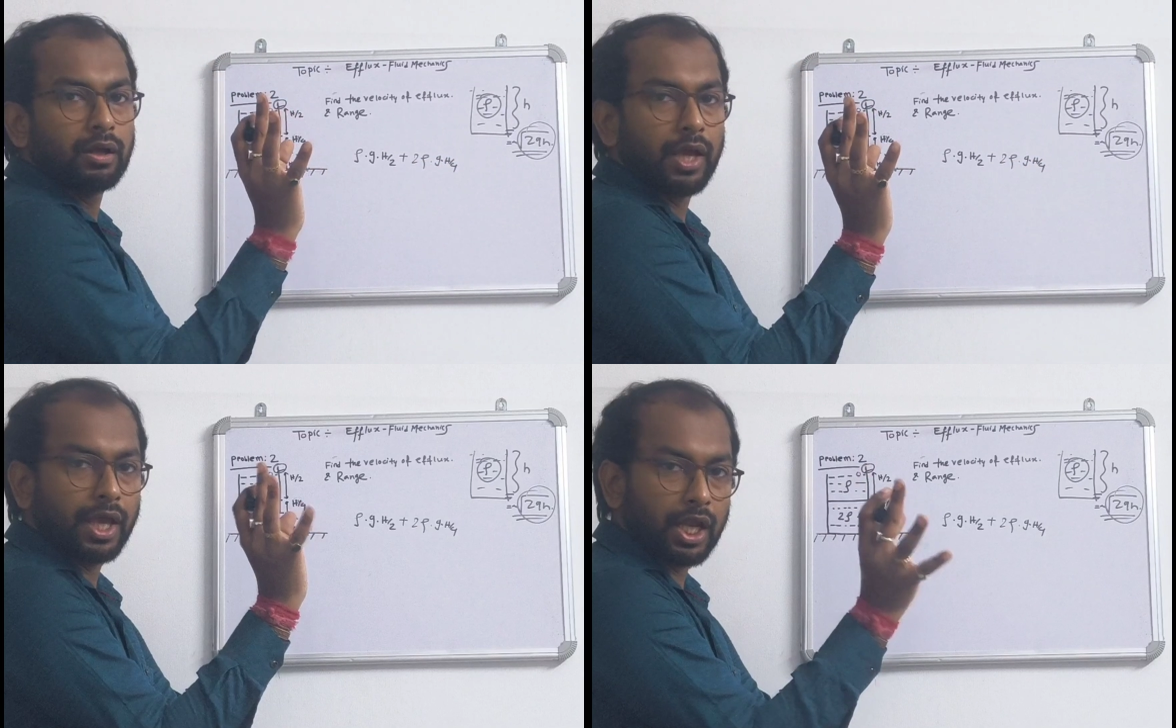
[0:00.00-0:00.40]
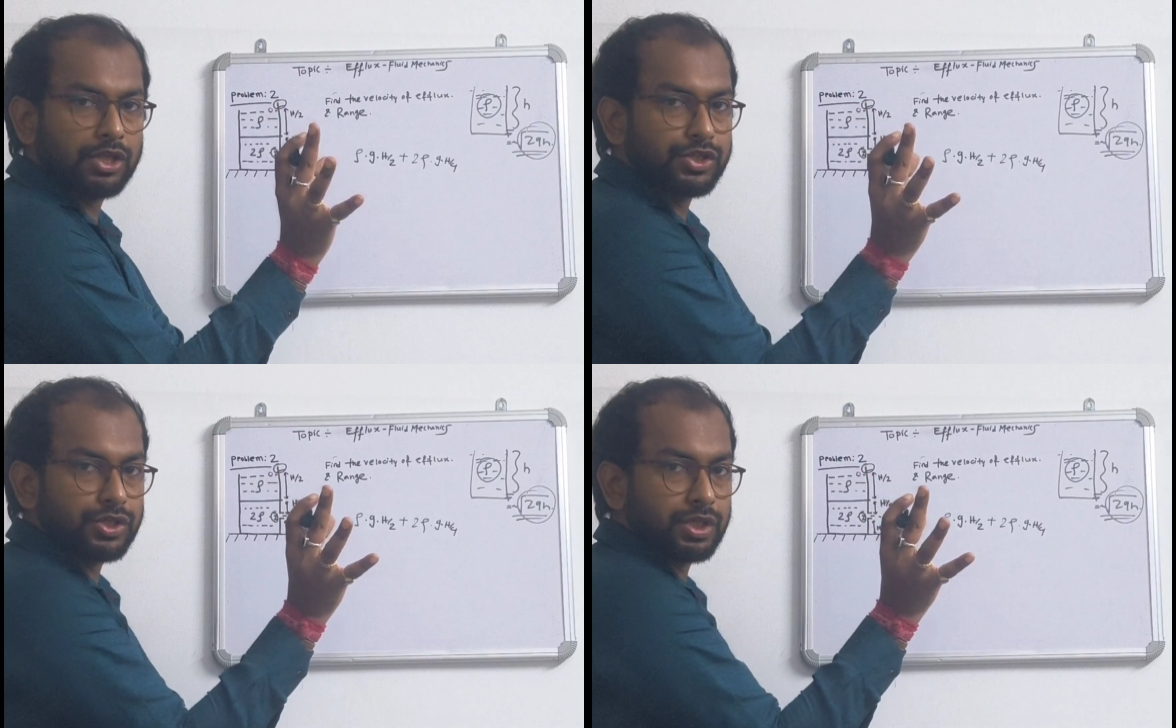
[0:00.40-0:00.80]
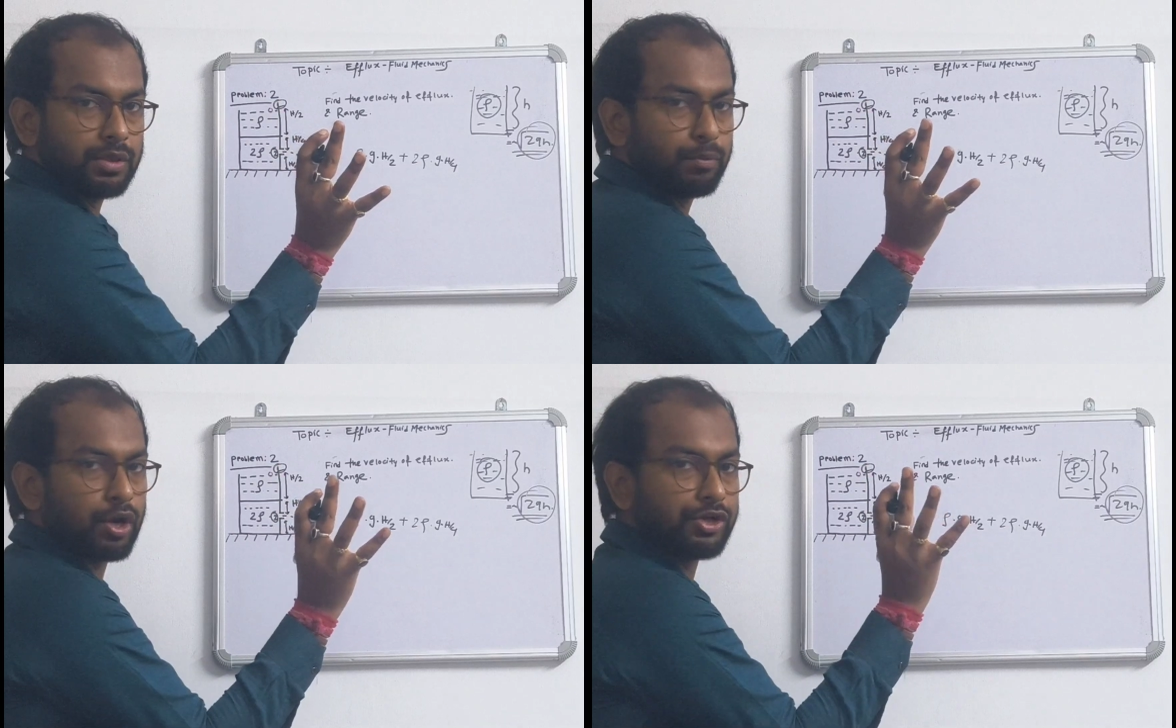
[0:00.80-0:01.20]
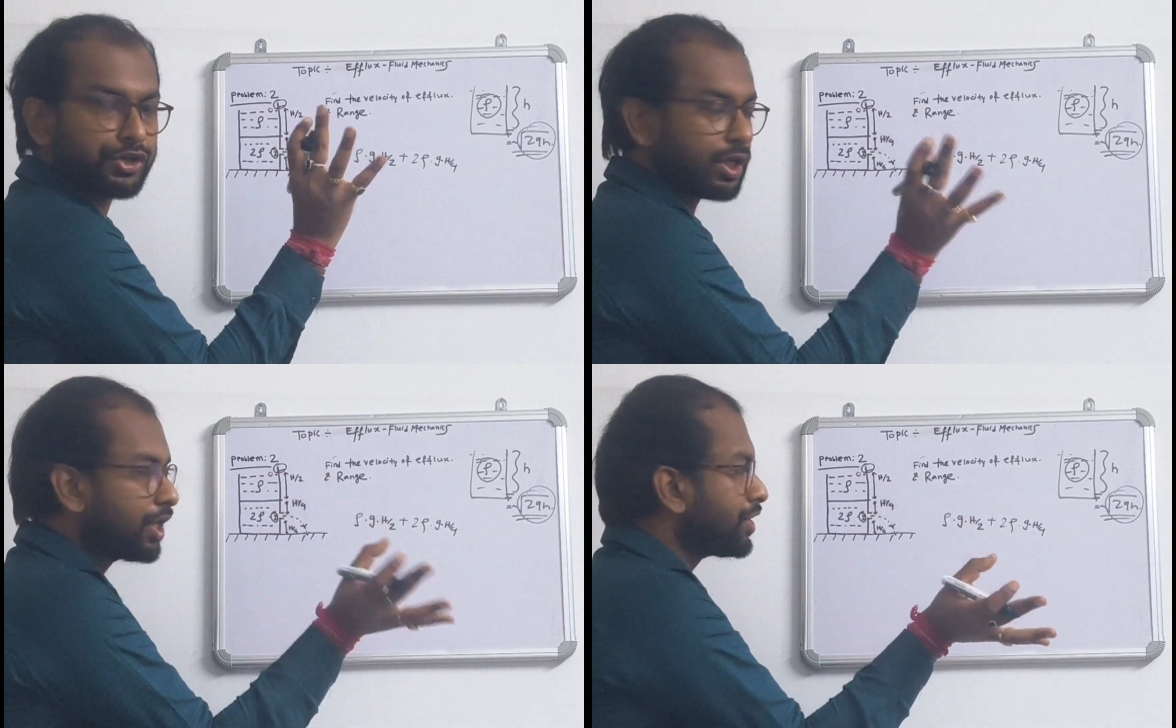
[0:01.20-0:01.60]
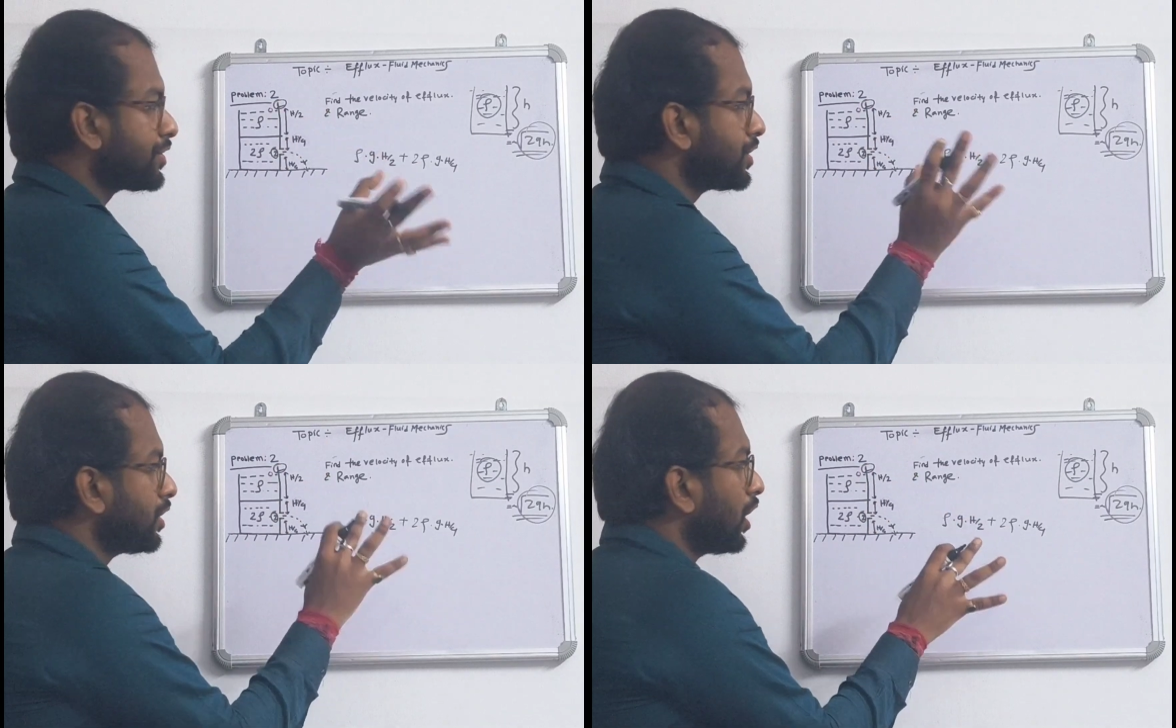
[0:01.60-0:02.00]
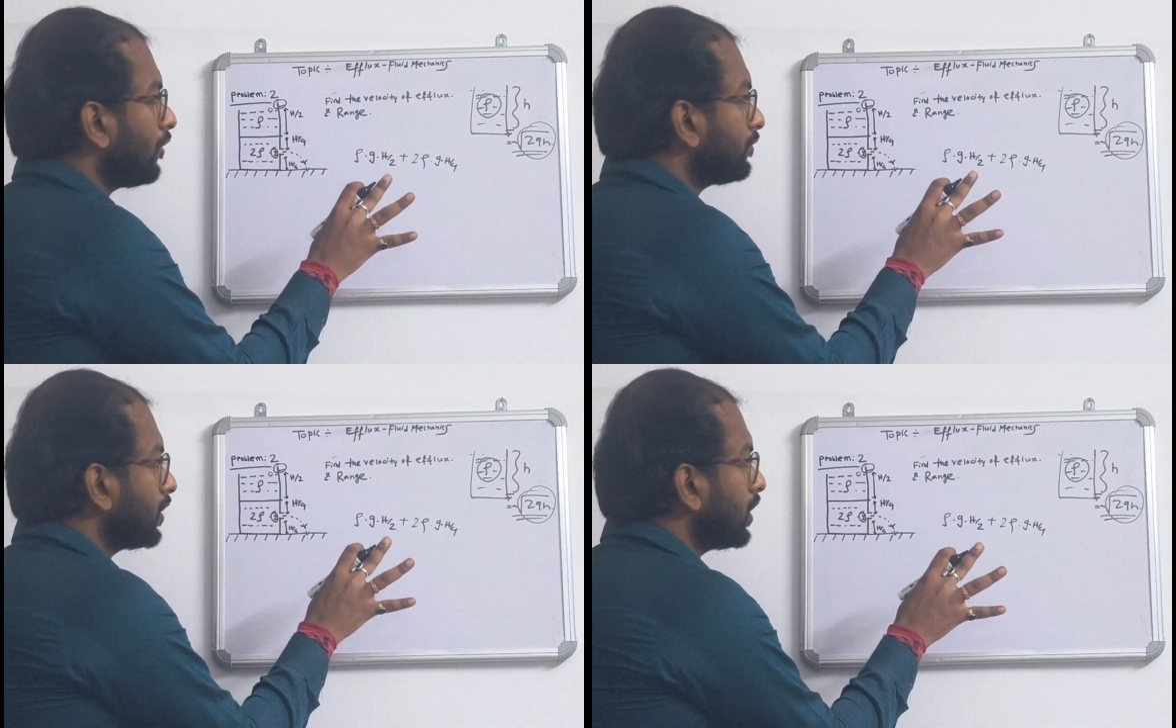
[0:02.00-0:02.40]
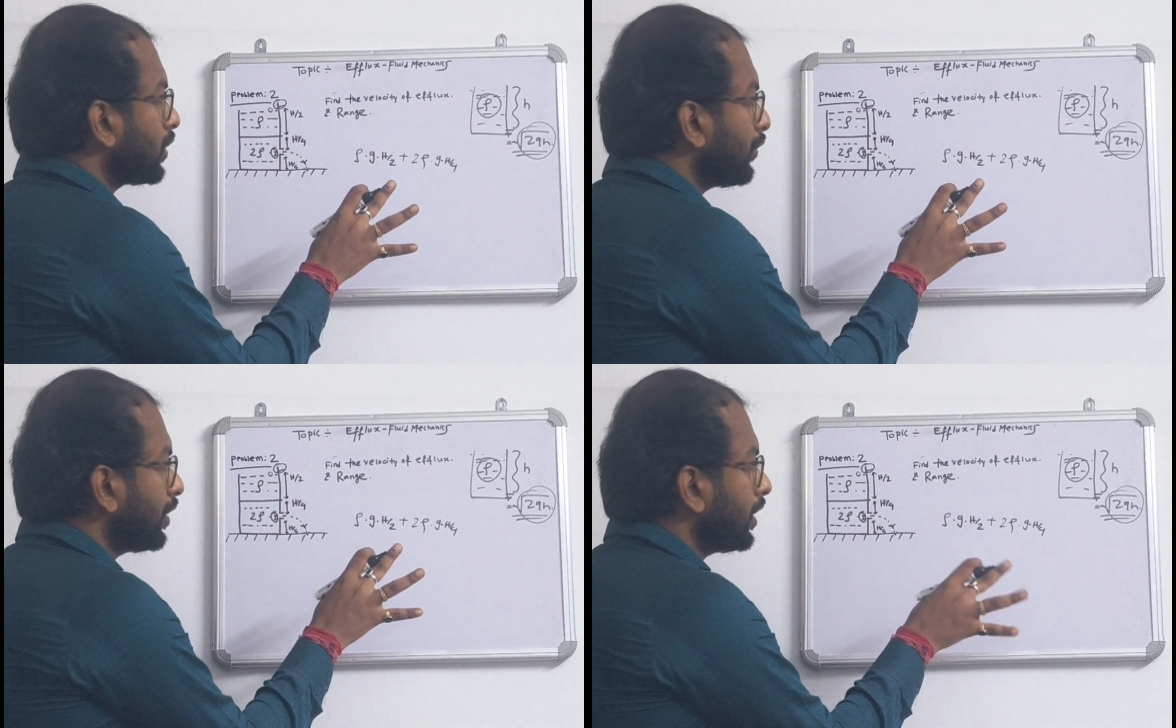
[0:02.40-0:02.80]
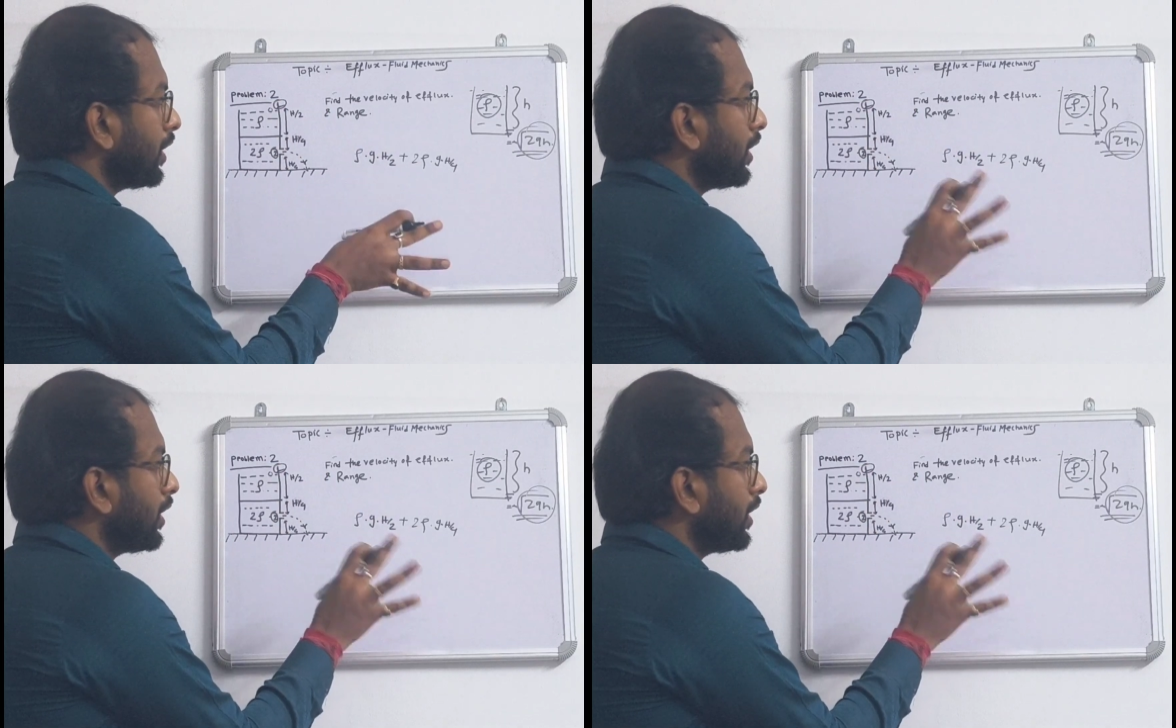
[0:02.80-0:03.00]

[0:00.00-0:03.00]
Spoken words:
energy, potential energy of the liquid,